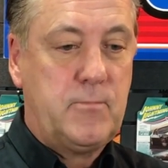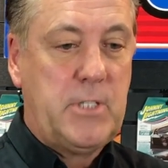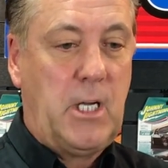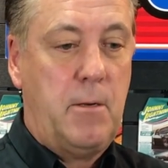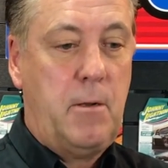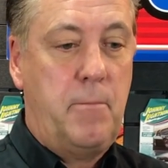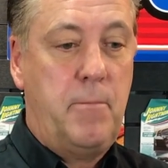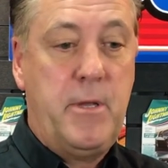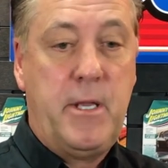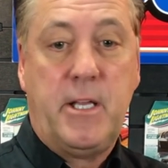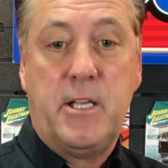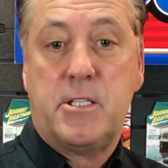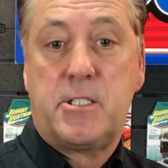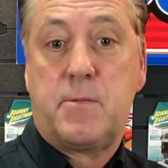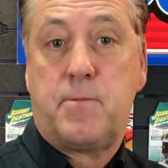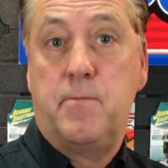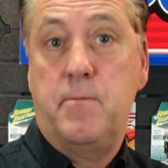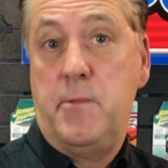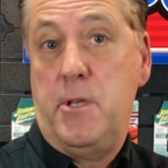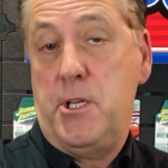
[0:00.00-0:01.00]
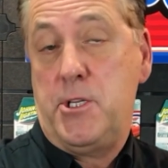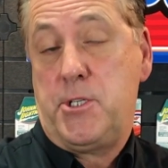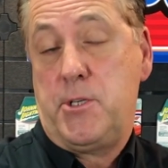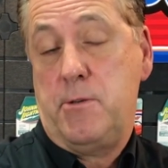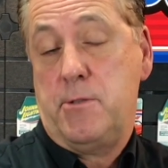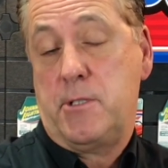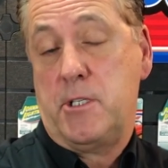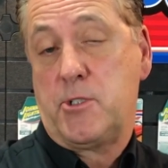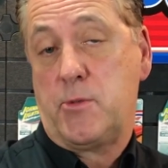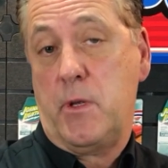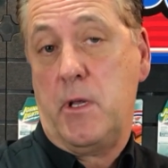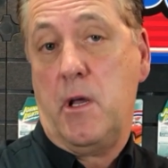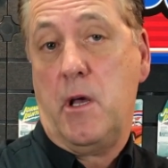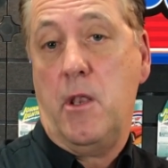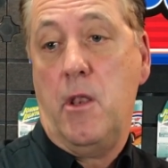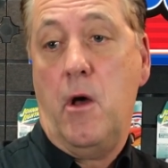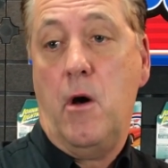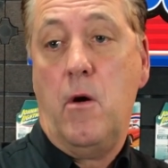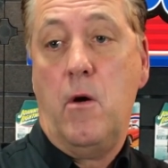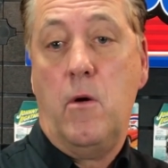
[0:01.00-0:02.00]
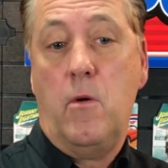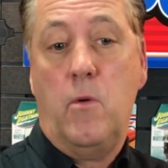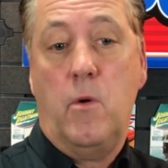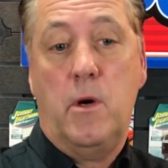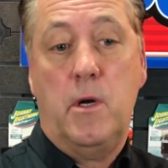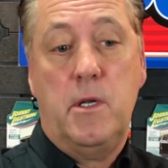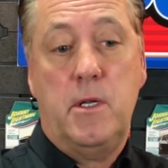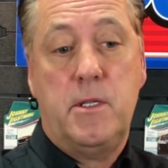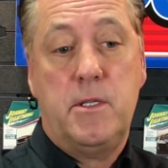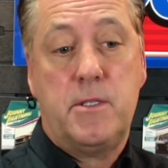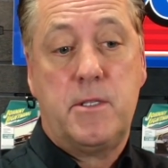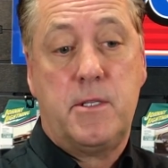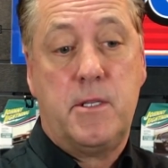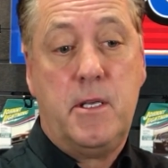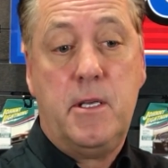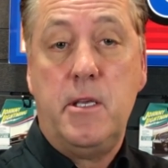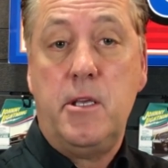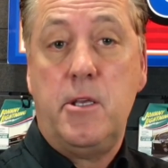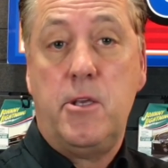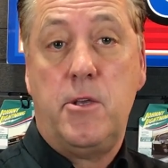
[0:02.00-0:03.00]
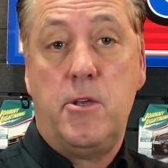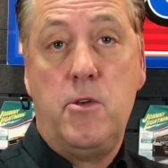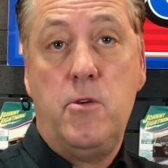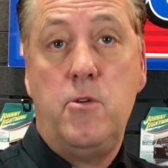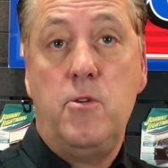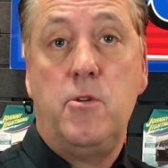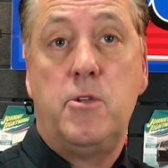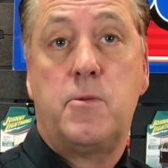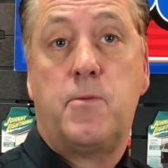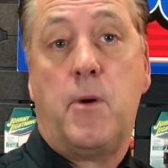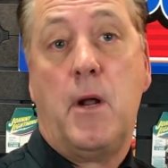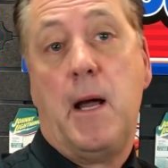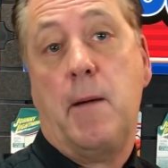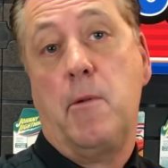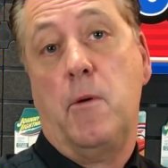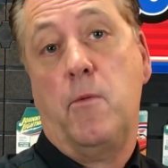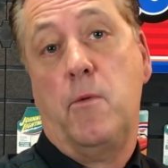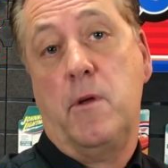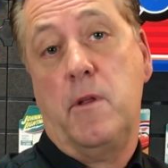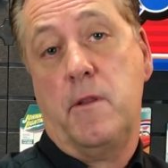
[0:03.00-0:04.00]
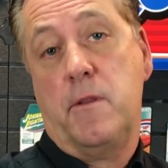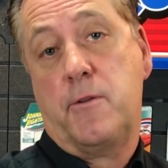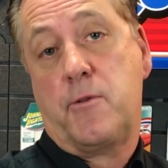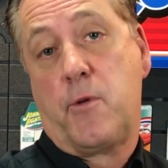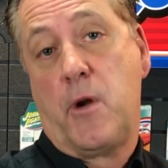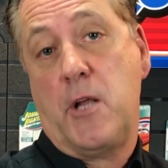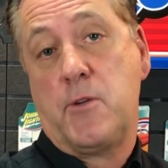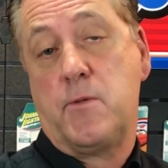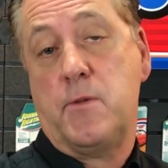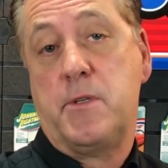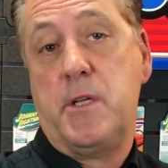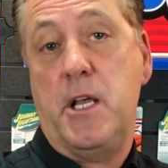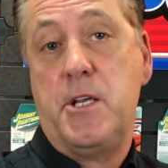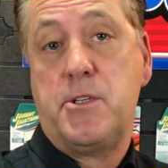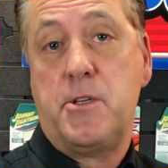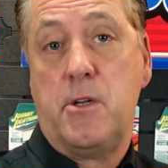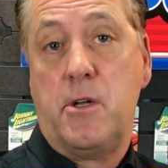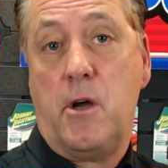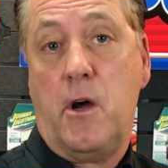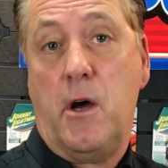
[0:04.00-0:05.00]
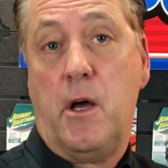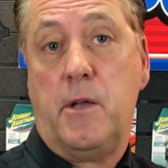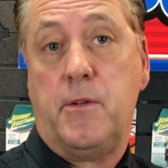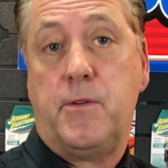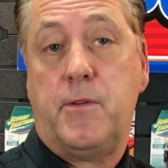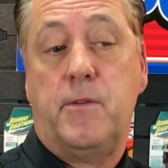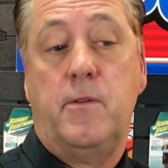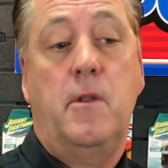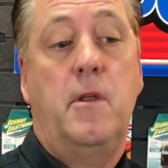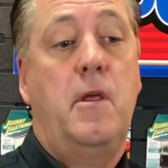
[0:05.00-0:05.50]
Our biggest issues, as we all know, was the huge problem with transportation costs,